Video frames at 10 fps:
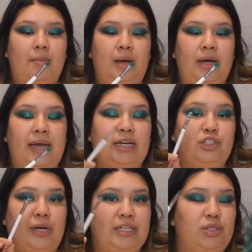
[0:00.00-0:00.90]
again
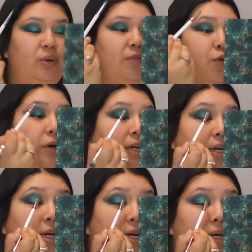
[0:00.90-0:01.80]
trying to avoid
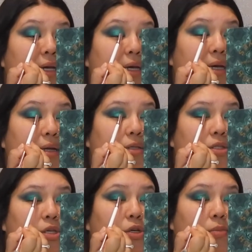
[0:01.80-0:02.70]

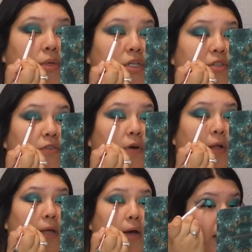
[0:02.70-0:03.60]
too much
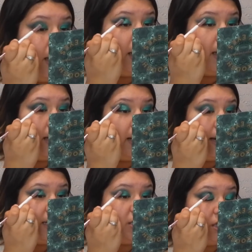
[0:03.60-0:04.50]
fallout, and
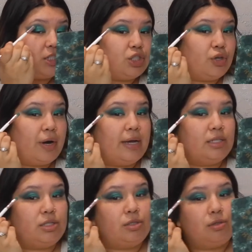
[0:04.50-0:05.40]
I just try
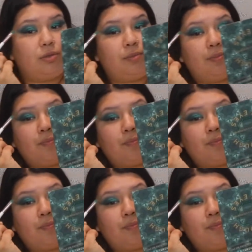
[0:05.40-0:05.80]
to